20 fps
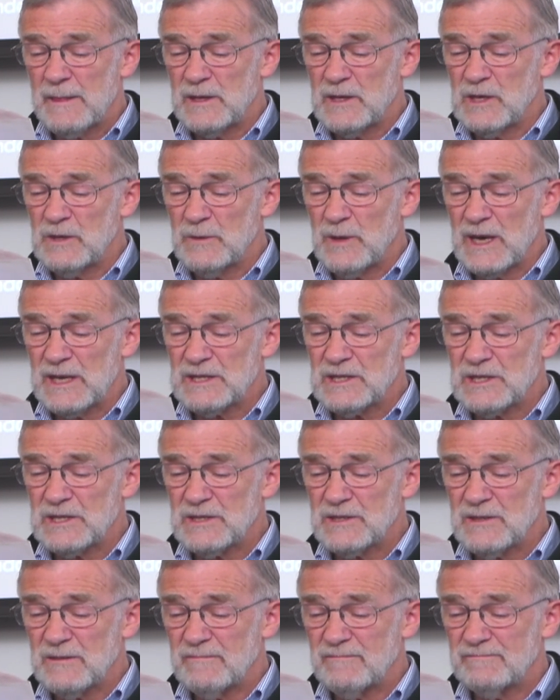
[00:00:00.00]
the
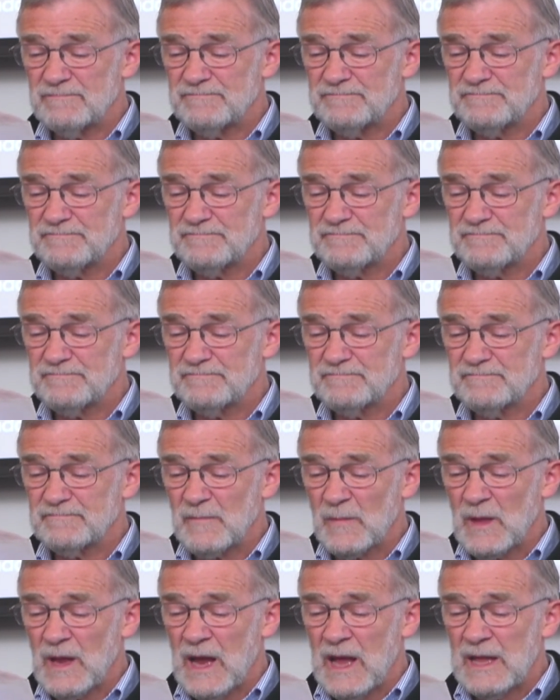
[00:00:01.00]
U.S.,
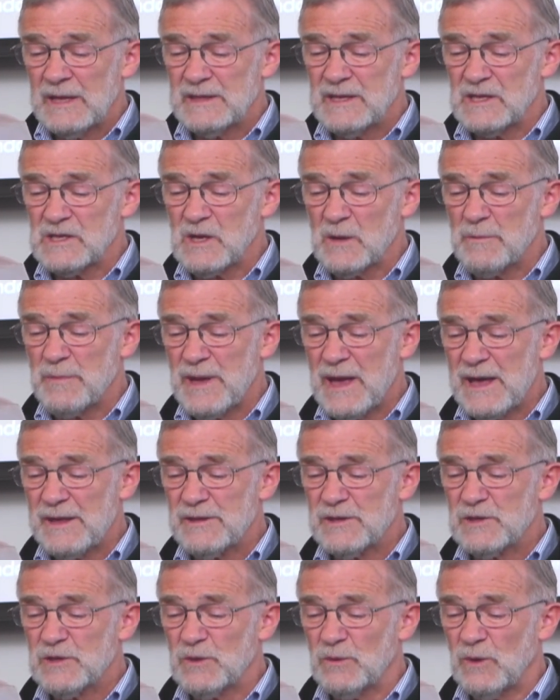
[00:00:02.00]
there's a
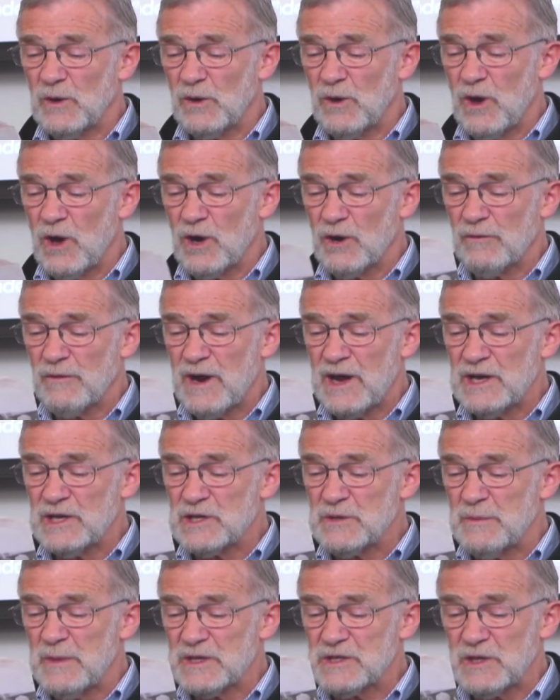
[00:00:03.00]
path to a
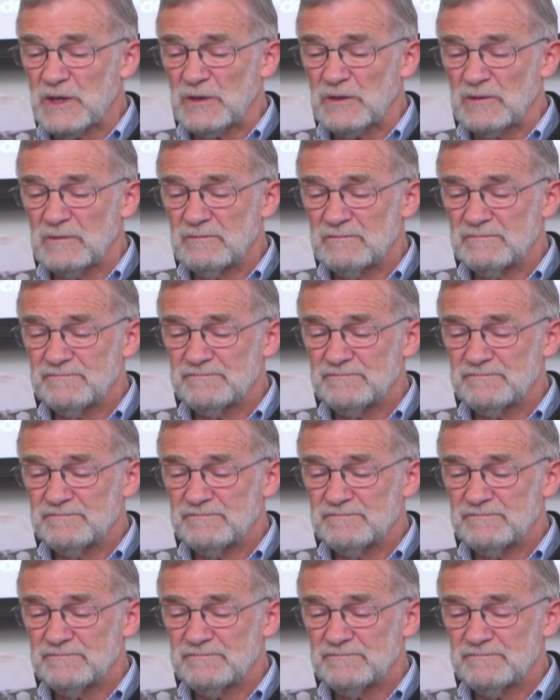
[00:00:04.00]
long-range missile.